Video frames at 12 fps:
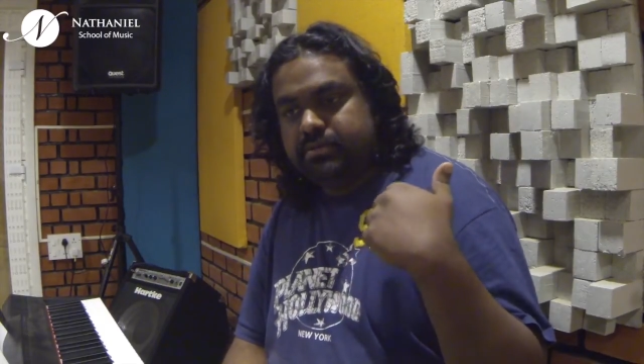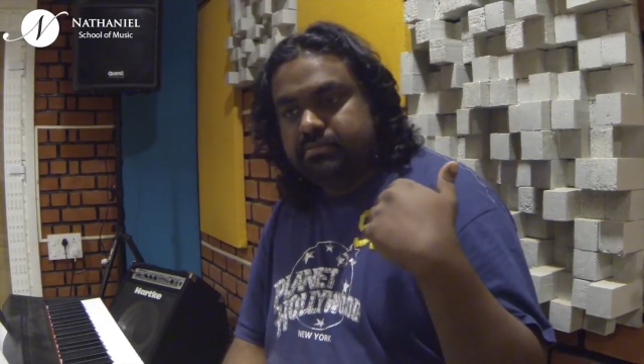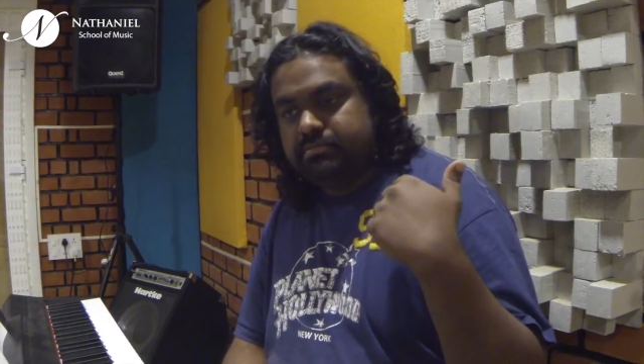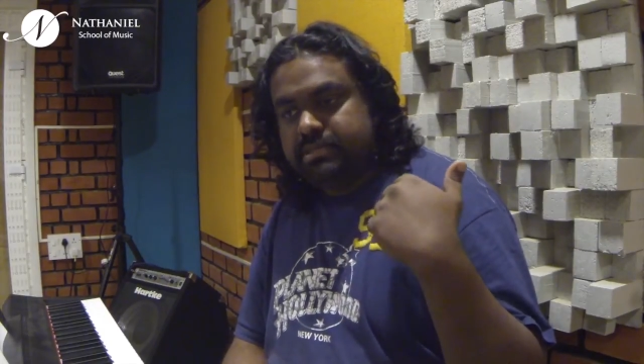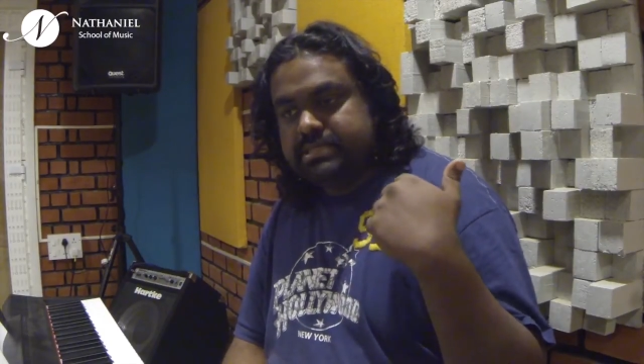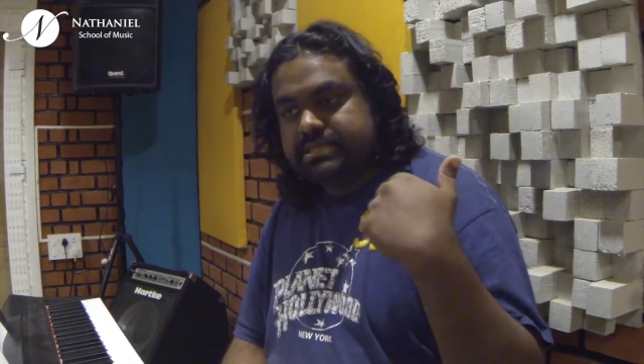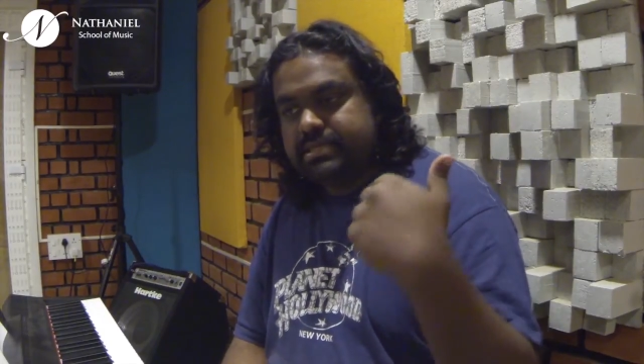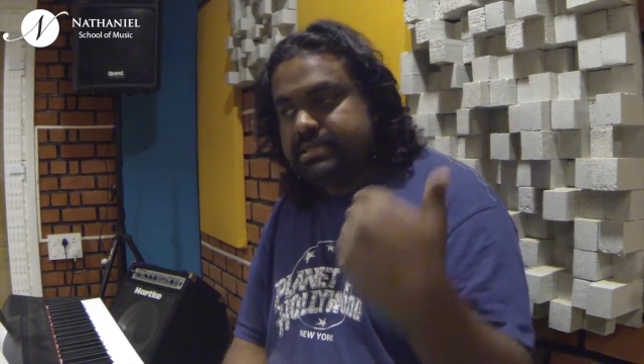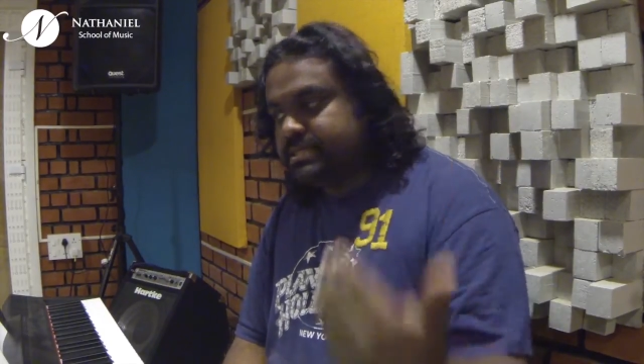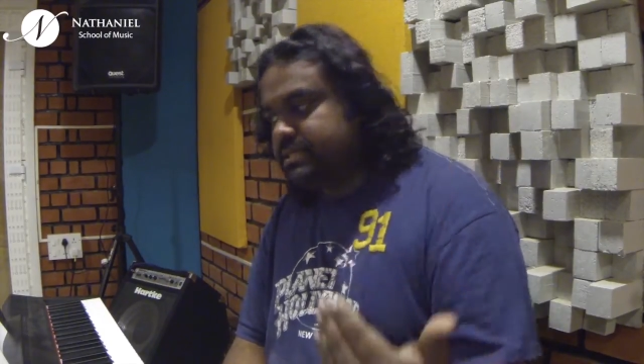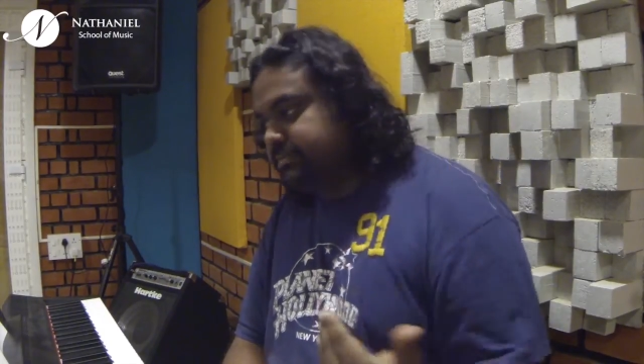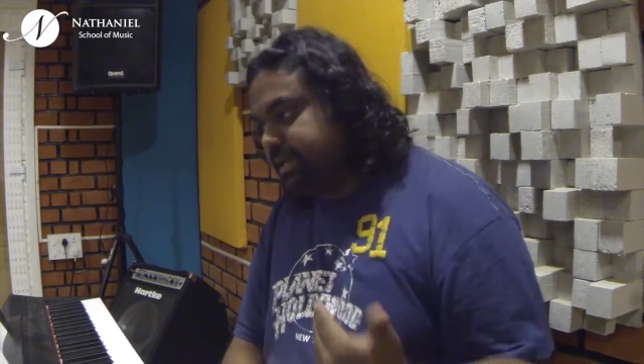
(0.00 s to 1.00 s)

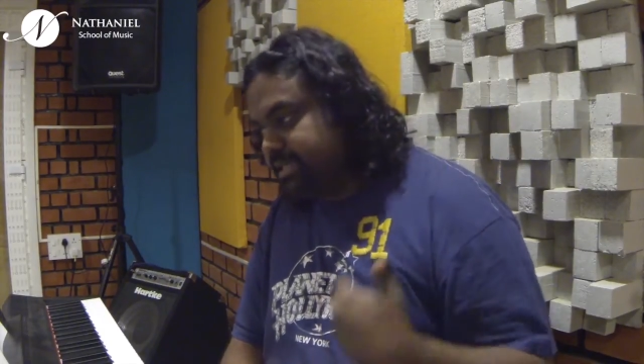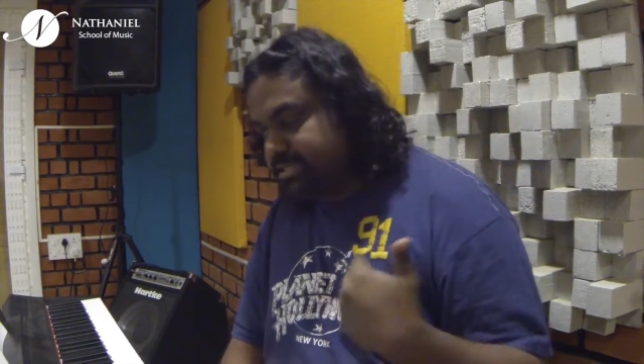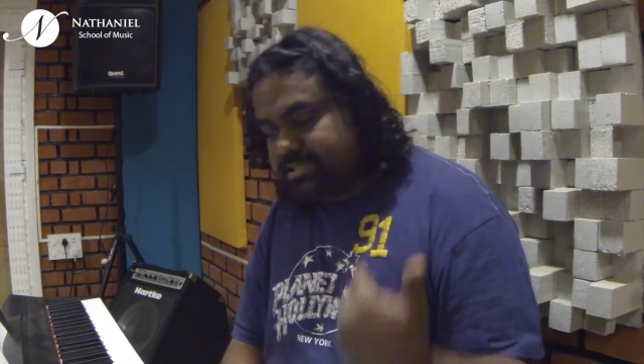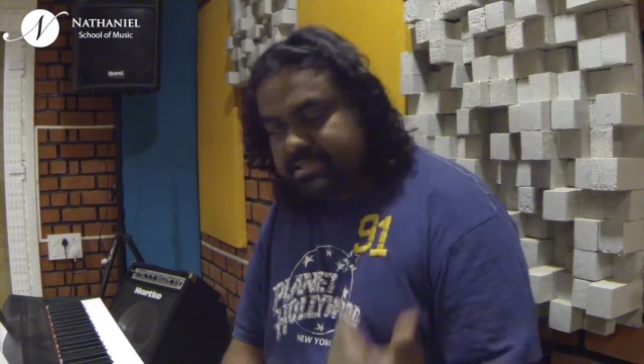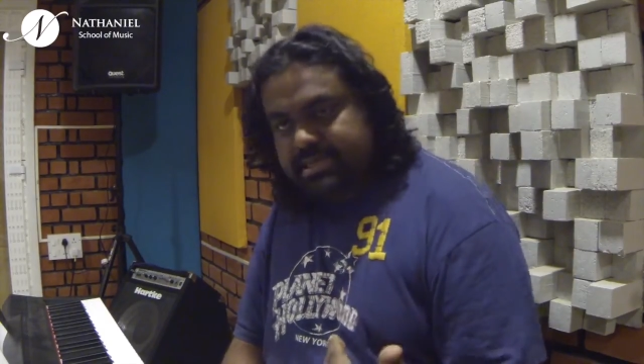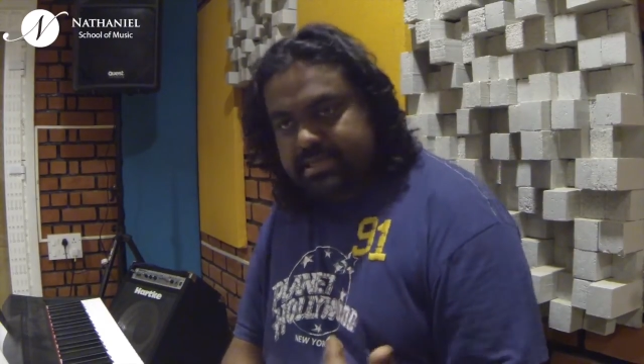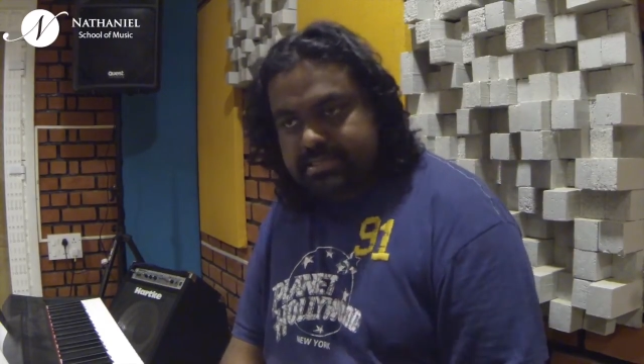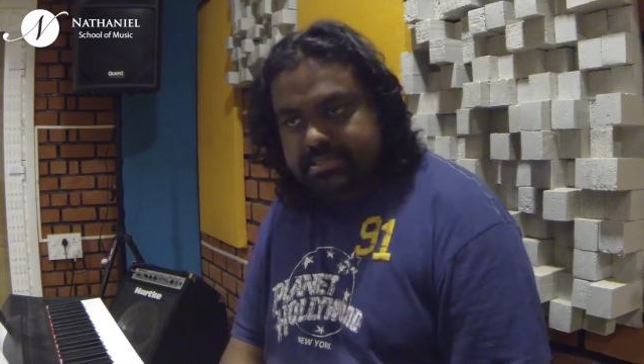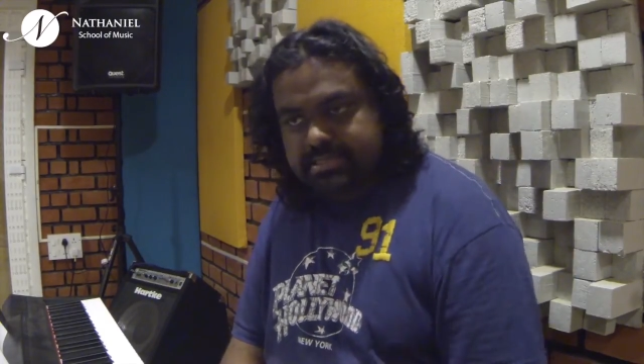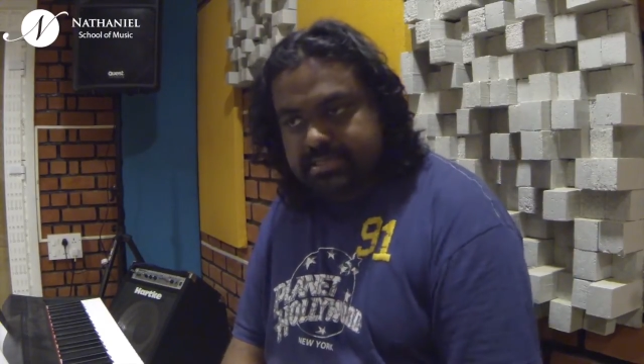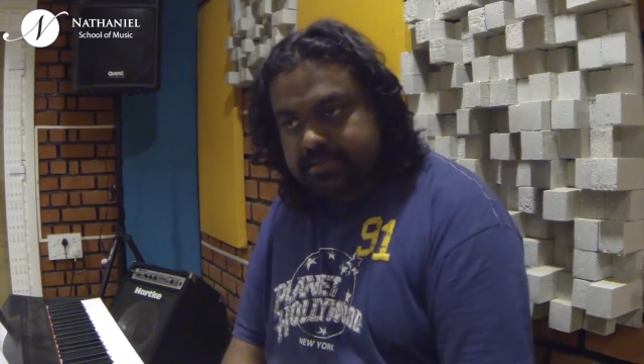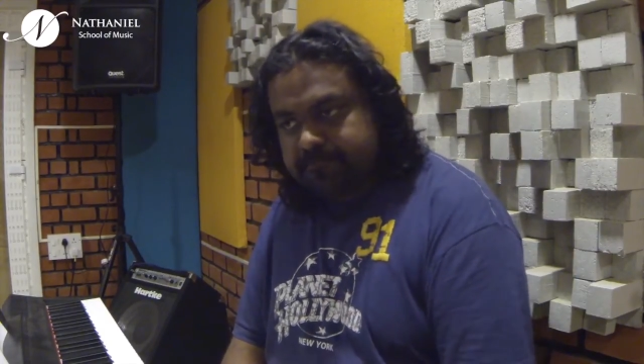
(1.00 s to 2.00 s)
discuss some
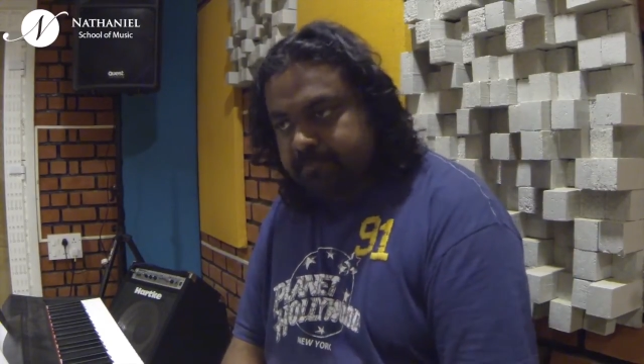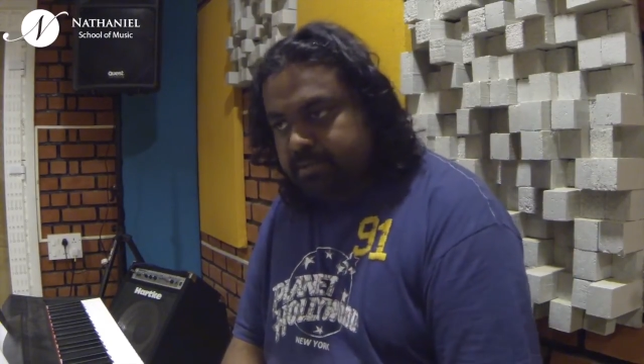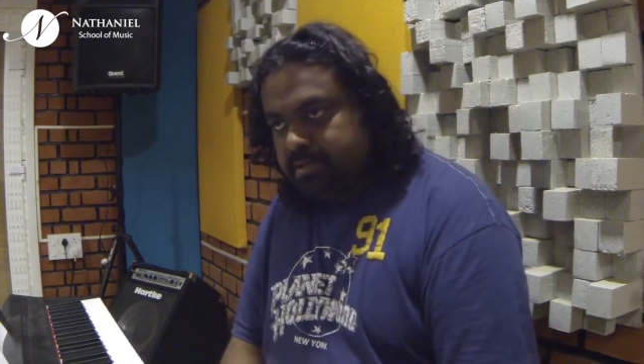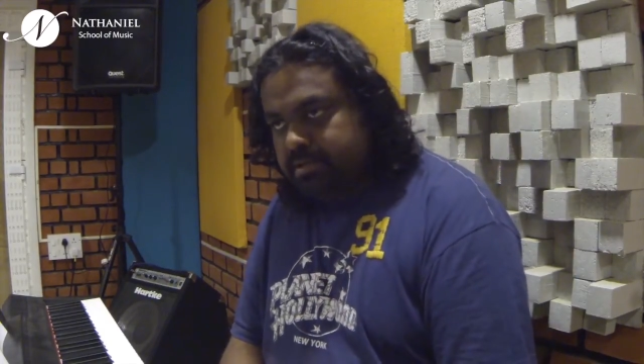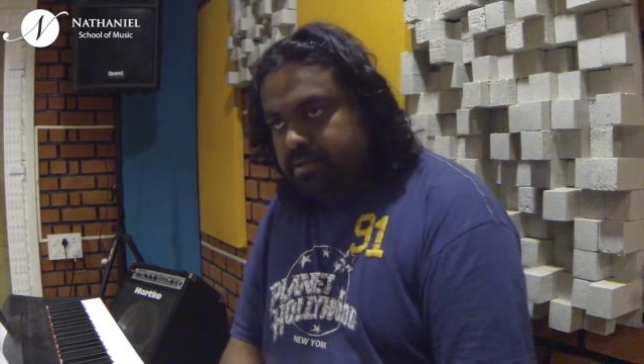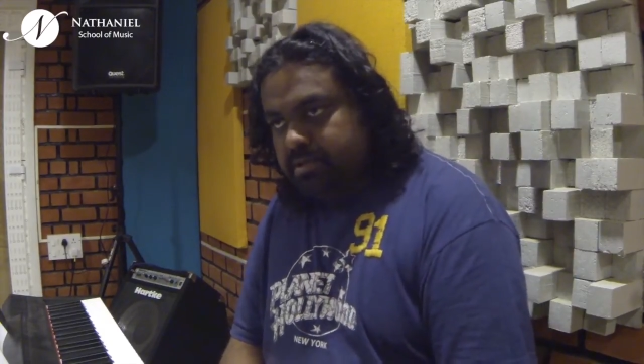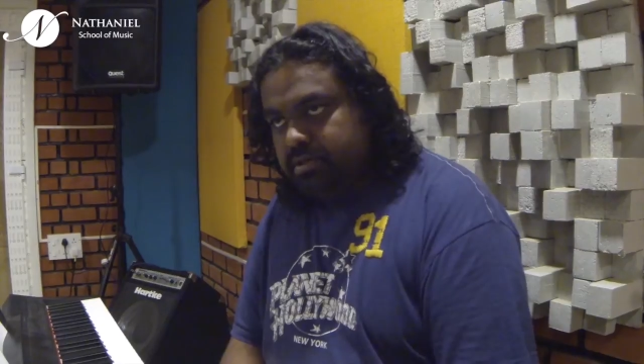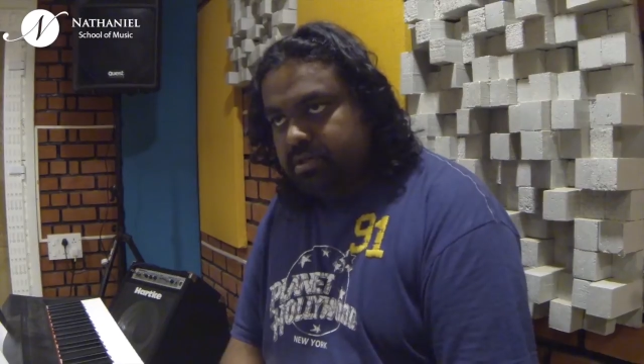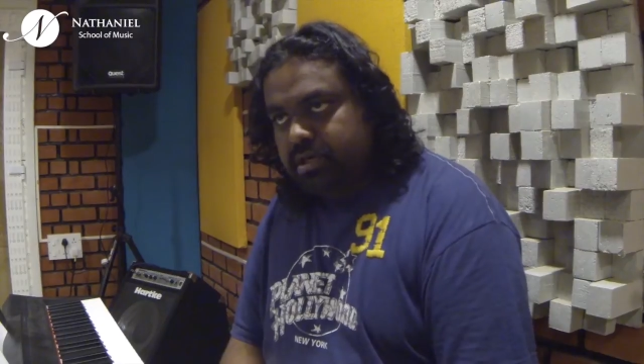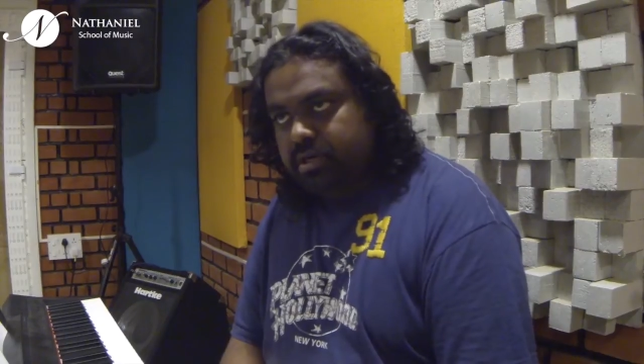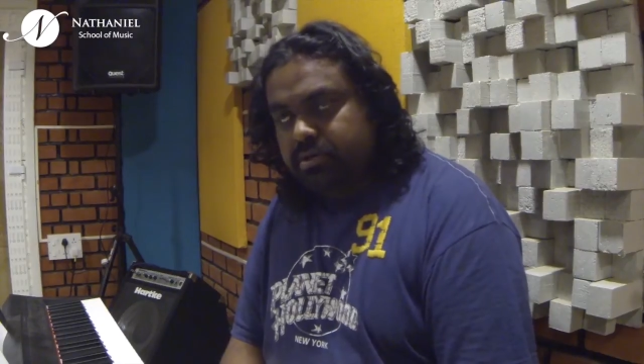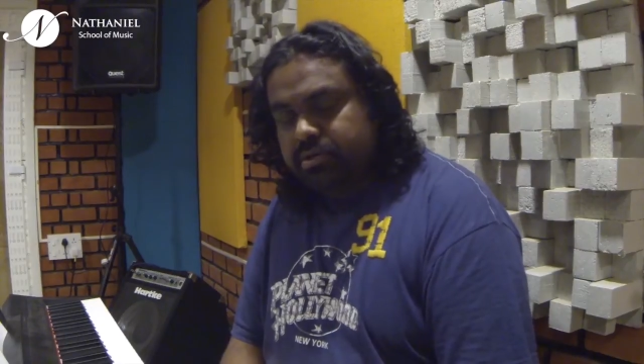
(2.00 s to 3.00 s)
exercises on
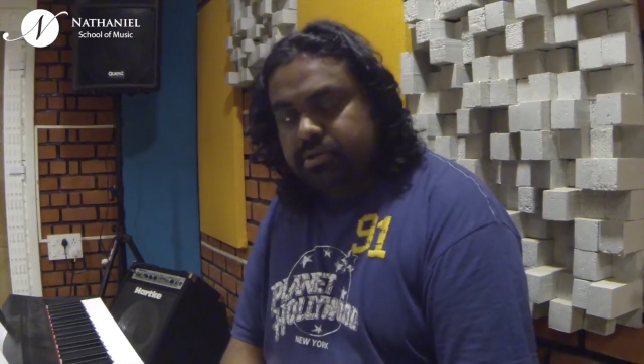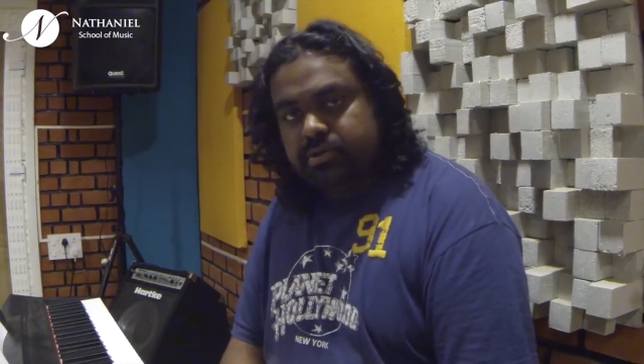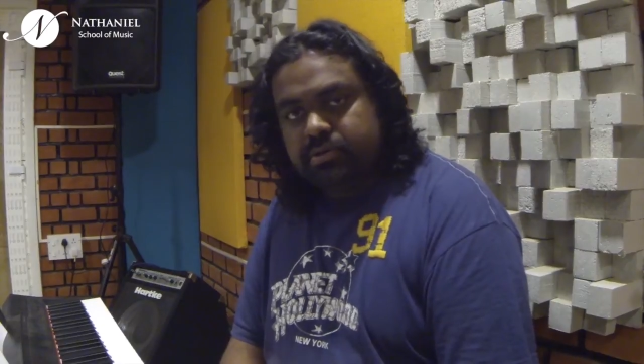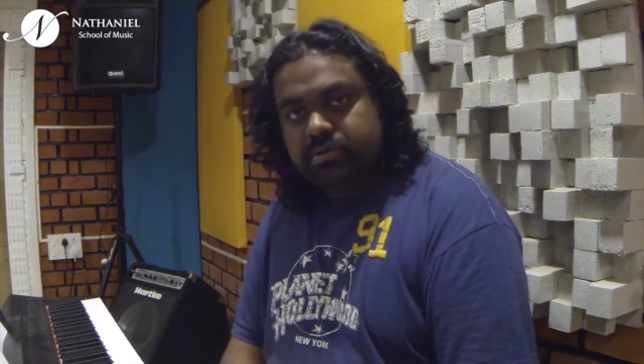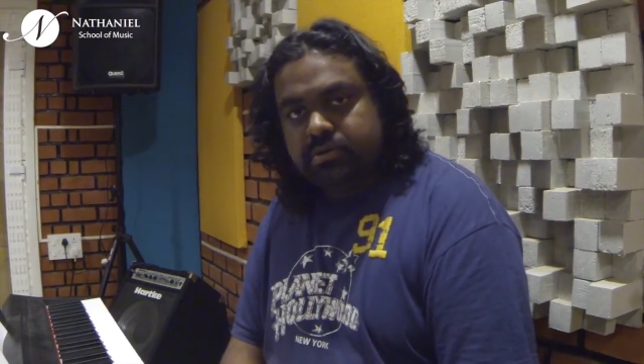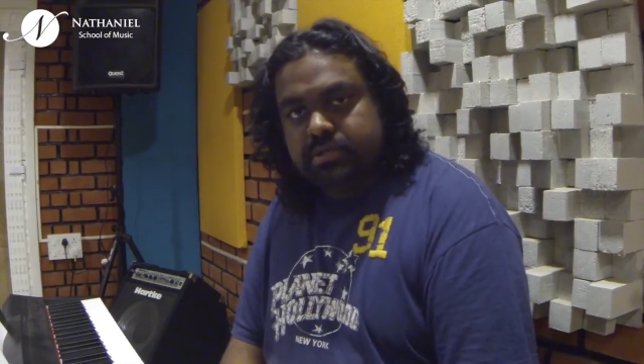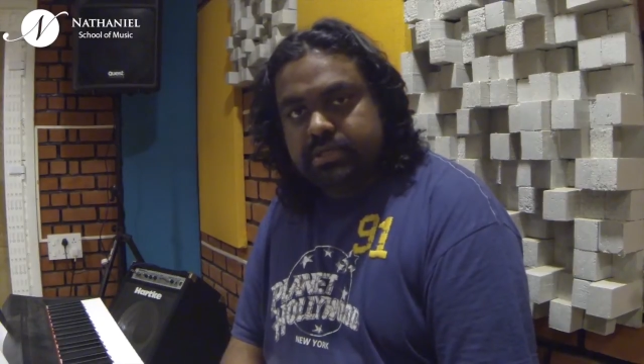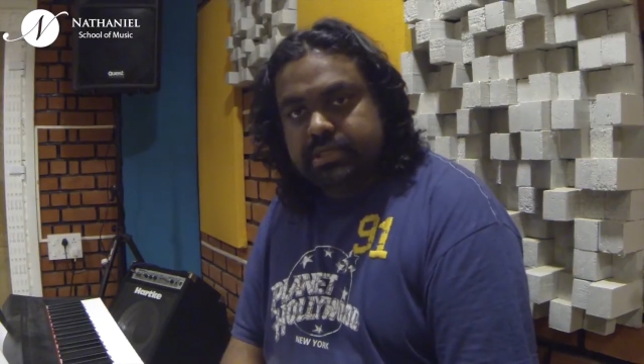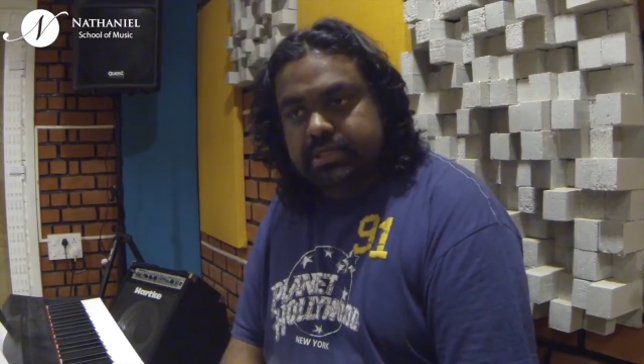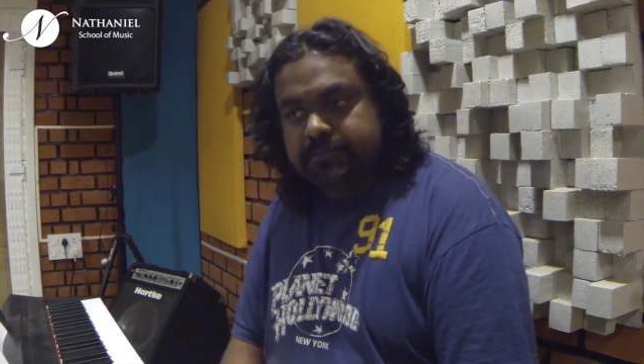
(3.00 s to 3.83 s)
how you could